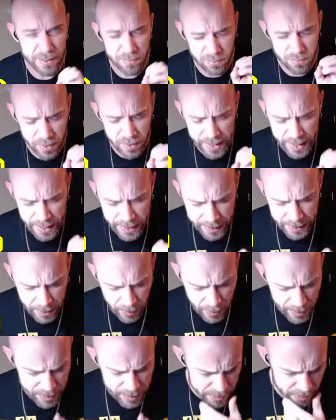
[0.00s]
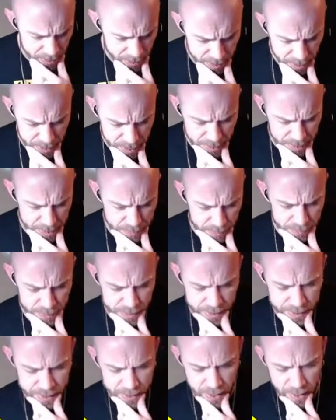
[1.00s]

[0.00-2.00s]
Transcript: really nice. I think it was